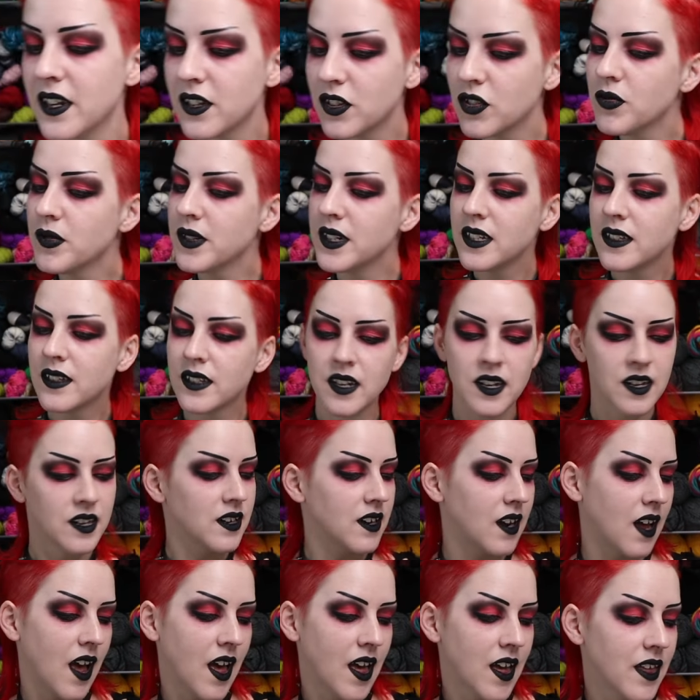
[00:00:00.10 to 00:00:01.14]
is a
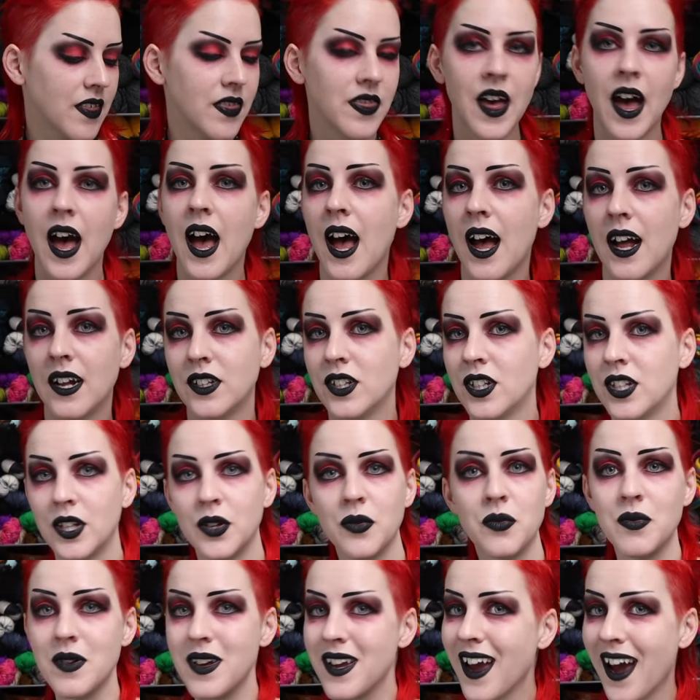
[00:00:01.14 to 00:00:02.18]
reason that
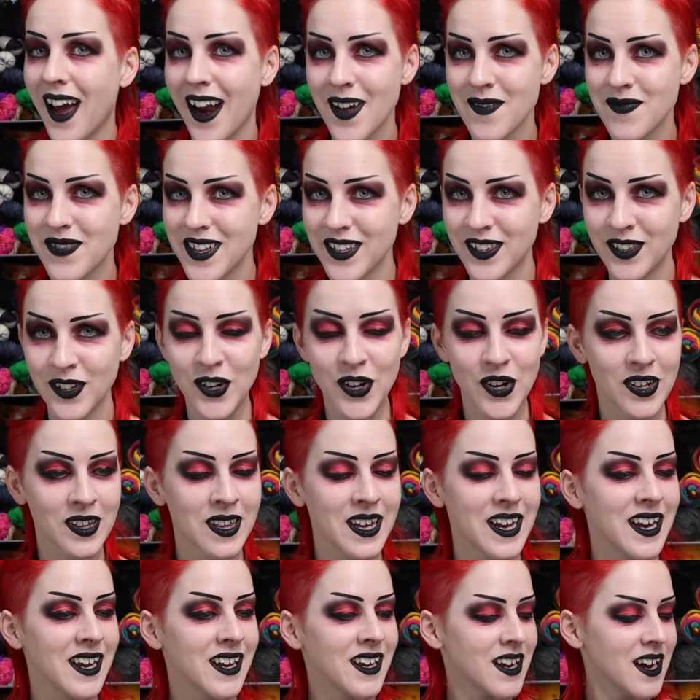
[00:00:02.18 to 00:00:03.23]
we got up this
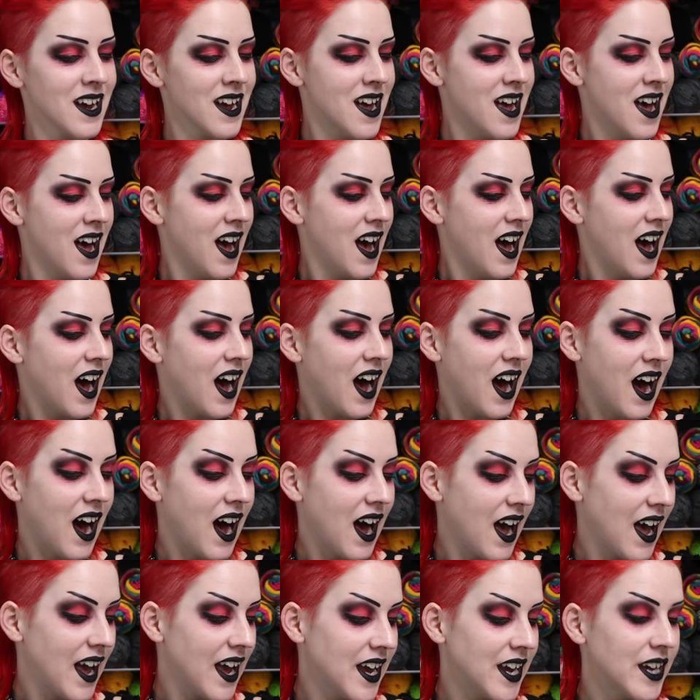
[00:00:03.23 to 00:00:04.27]
early.
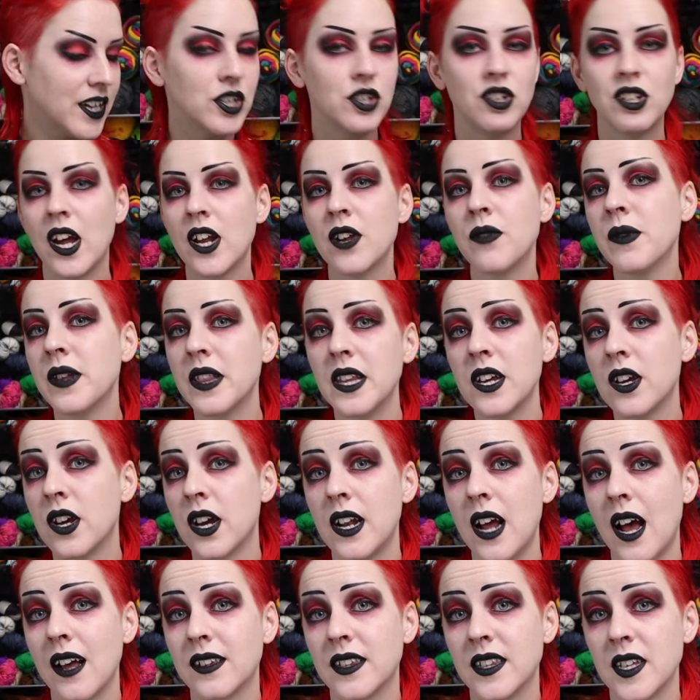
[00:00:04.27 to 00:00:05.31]
I genuinely could
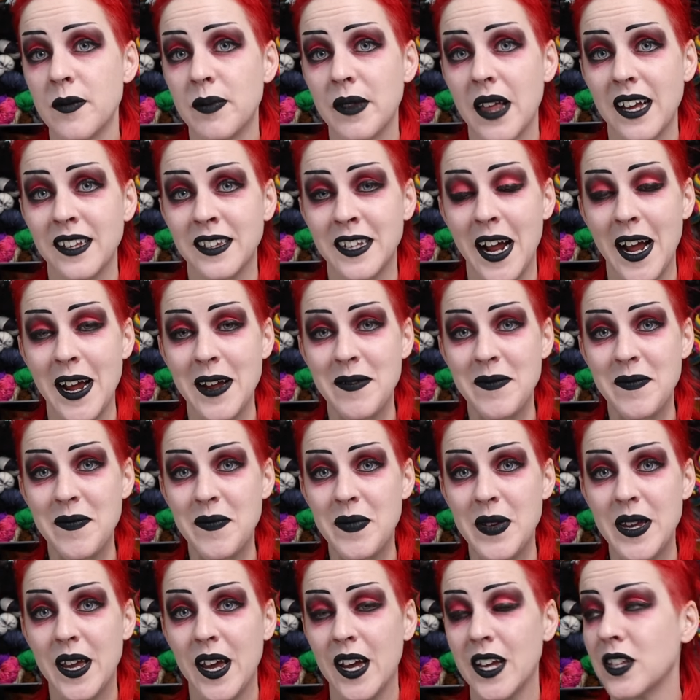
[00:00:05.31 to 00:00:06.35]
not sleep last night
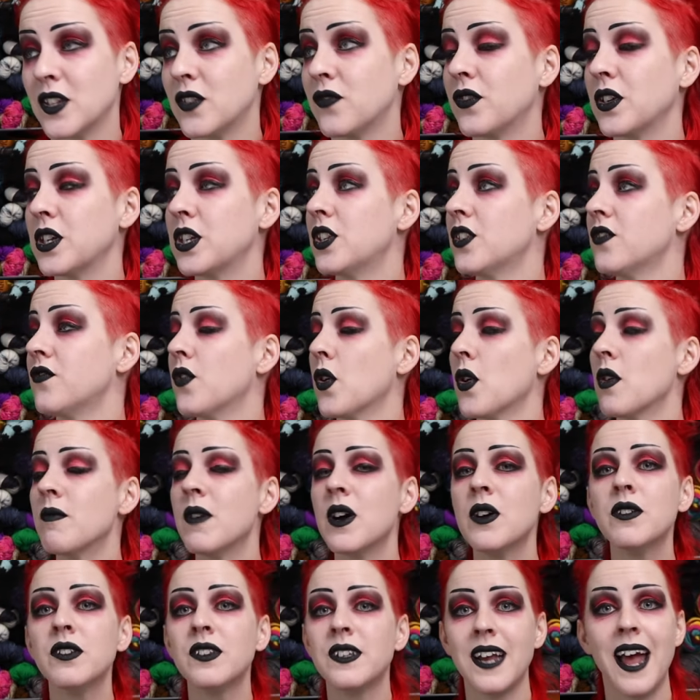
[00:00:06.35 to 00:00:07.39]
because, first and
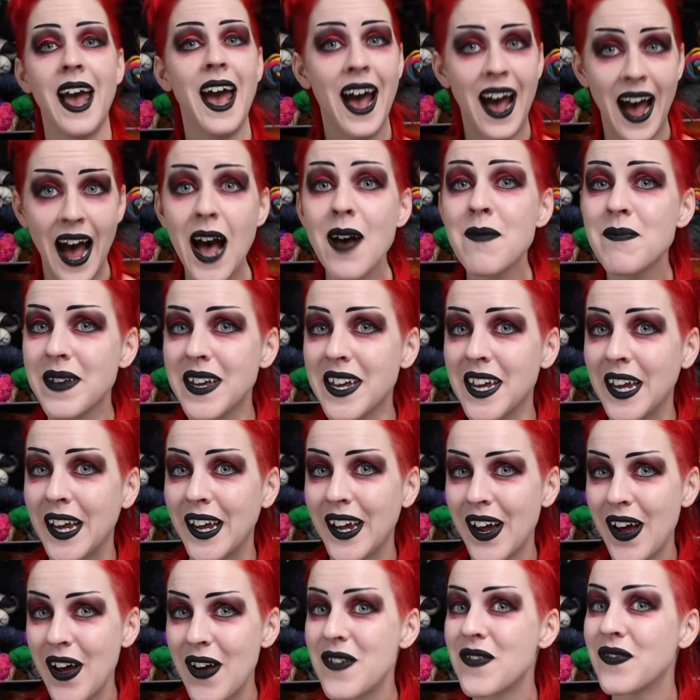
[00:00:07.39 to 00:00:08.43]
foremost, happy
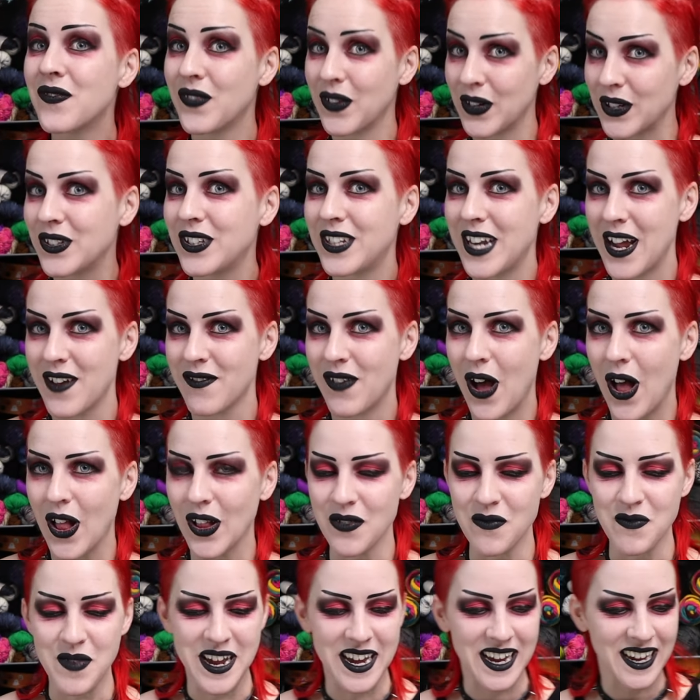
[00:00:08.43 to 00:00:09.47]
first day of
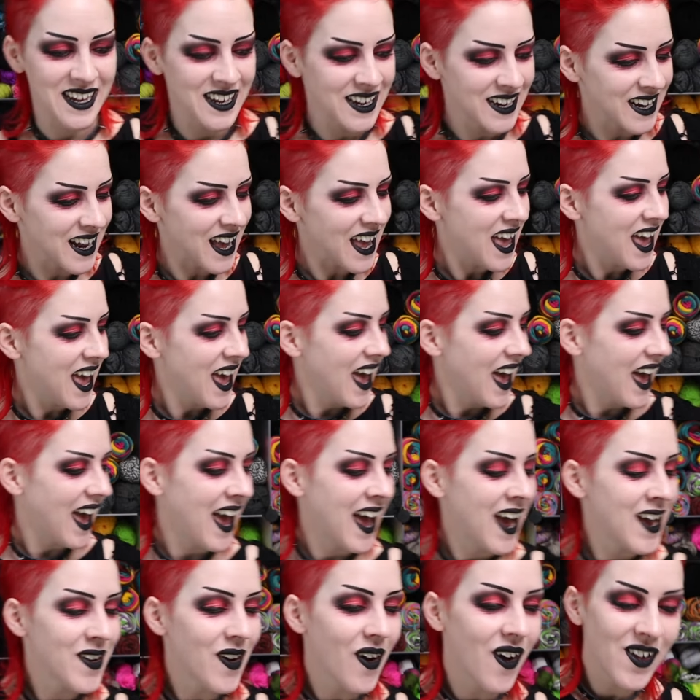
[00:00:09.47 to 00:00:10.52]
Halloween,
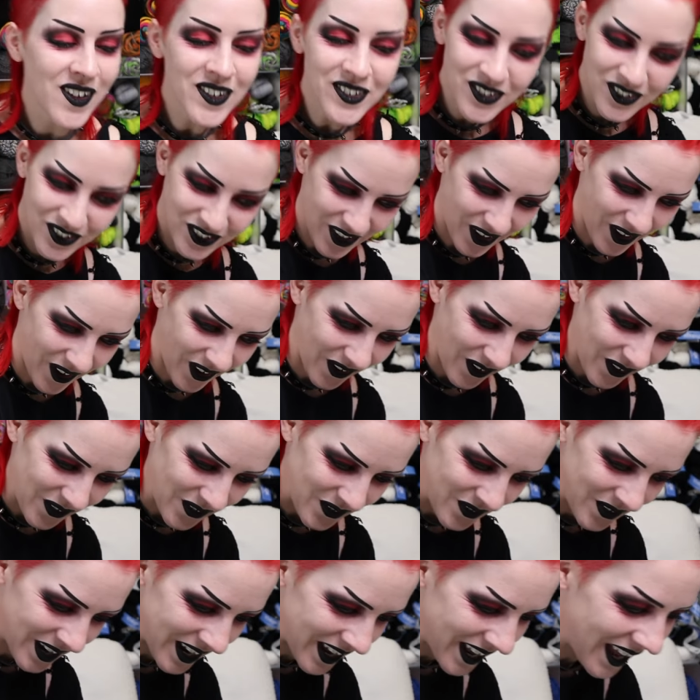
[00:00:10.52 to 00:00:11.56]
and
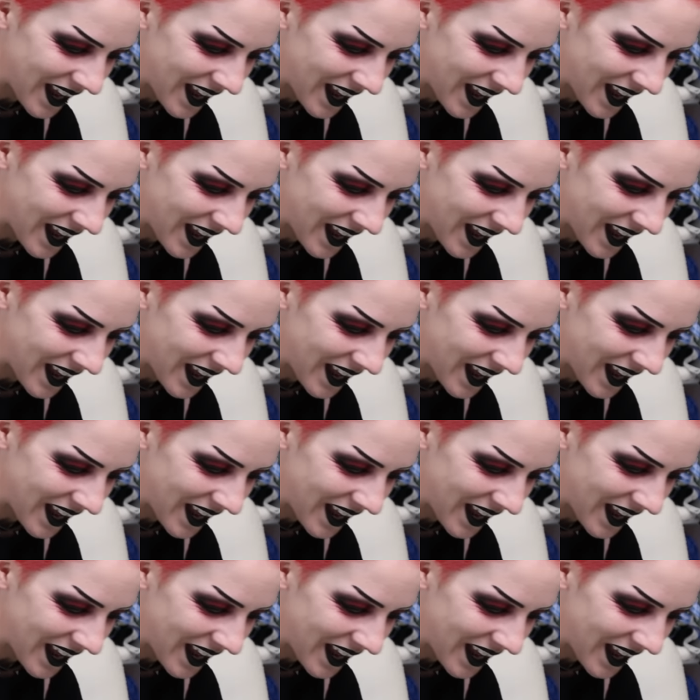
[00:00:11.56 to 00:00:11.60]
also